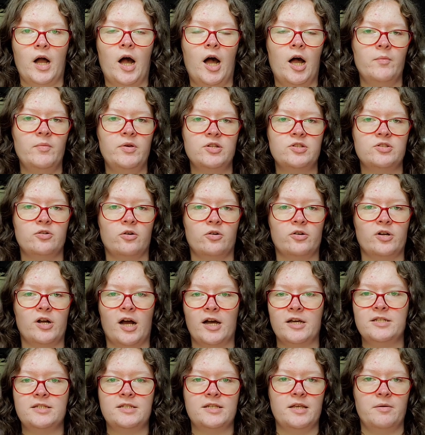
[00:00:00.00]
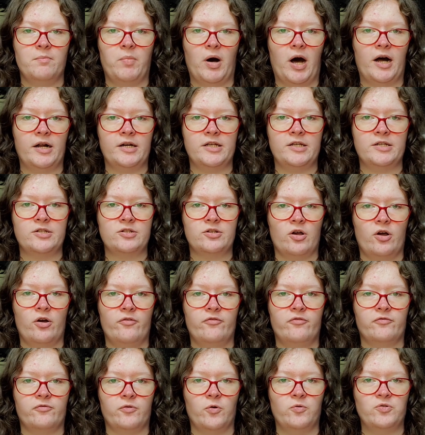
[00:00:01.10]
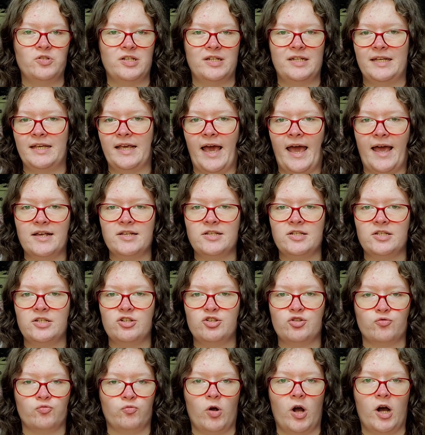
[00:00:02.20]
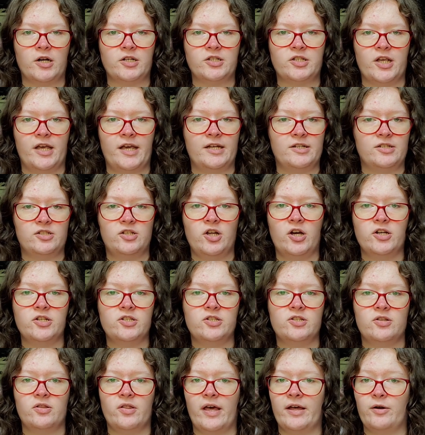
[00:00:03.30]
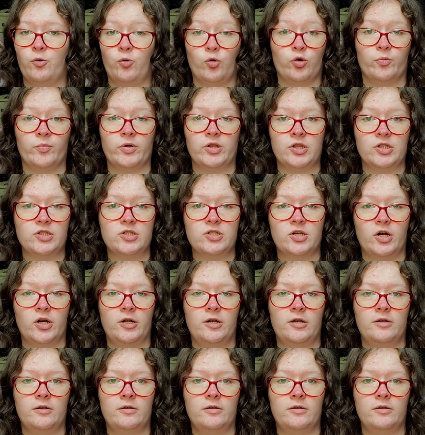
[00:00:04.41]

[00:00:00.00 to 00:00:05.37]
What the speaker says: Comets are icy bodies of frozen gases, rocks, and dust that orbit the sun.